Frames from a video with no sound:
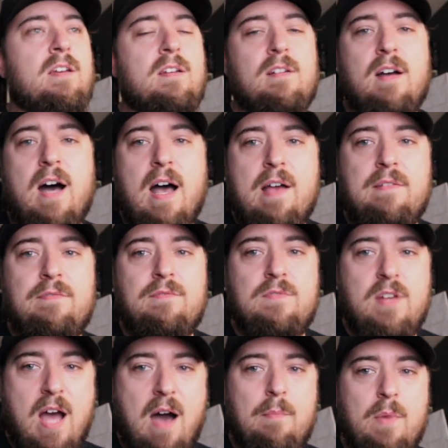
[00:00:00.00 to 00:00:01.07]
And I've
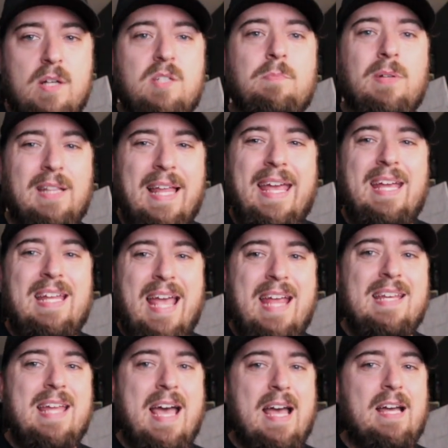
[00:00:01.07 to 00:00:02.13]
not much played
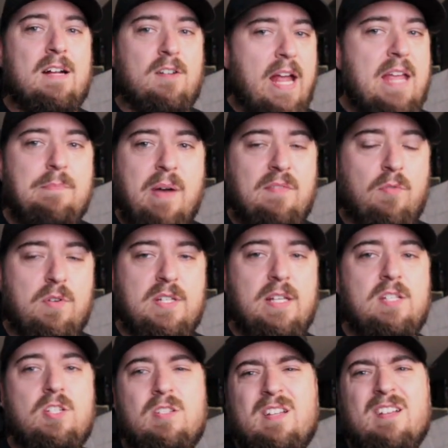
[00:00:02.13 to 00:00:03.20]

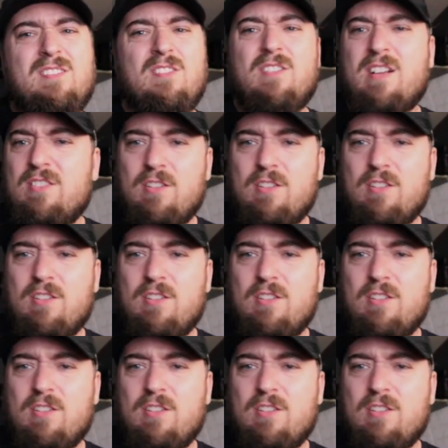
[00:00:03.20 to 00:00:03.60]
8x14s just because they're